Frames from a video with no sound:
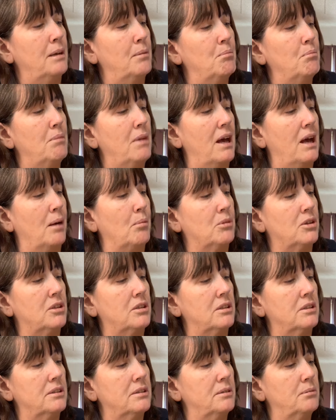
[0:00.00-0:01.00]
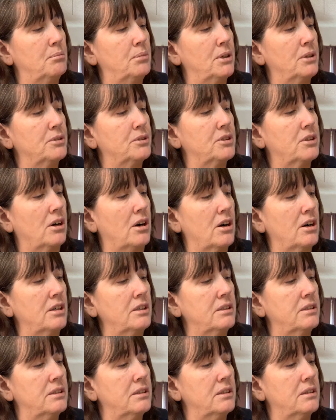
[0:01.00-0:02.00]
mammal
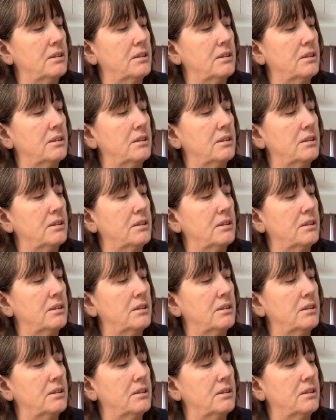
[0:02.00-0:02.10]
postcards